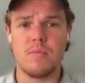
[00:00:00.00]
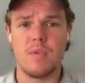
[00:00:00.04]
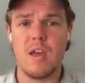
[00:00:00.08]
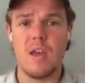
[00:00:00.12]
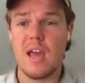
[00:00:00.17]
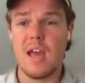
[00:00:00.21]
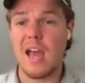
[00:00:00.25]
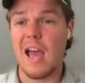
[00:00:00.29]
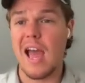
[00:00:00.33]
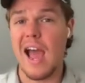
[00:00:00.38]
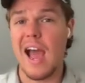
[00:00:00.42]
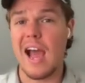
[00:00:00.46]

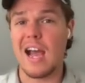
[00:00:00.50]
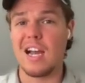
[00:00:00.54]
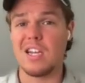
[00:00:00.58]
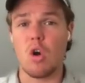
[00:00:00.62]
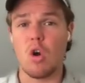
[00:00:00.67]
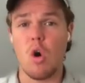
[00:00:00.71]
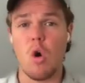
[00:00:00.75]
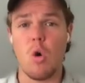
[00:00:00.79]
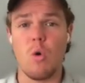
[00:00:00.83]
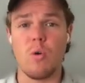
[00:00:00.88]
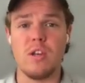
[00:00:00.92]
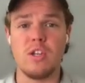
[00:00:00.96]
As
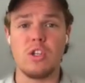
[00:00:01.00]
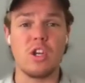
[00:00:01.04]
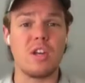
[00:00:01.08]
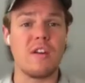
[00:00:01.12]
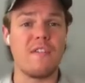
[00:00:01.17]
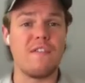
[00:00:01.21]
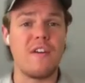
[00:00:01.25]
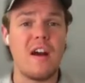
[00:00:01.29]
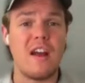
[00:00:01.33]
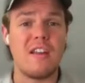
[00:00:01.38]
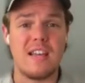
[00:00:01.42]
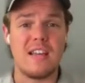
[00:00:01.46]
always, you can
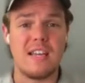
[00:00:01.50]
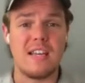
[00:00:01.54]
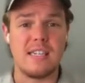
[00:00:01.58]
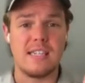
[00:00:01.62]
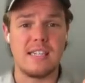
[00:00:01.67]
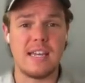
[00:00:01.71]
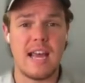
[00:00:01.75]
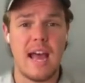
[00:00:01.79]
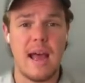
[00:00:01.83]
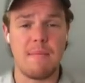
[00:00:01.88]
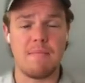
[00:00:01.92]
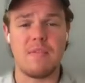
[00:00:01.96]
find the
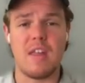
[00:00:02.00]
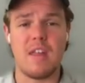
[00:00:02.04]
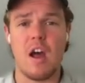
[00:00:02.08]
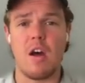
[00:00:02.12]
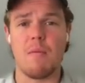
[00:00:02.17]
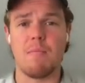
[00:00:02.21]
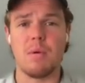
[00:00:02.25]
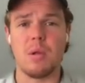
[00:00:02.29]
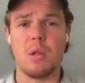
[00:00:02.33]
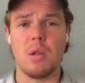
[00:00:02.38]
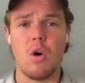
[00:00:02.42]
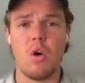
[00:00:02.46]
Zap down
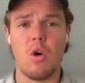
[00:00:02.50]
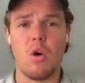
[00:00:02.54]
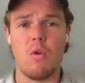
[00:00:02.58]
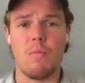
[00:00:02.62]
below,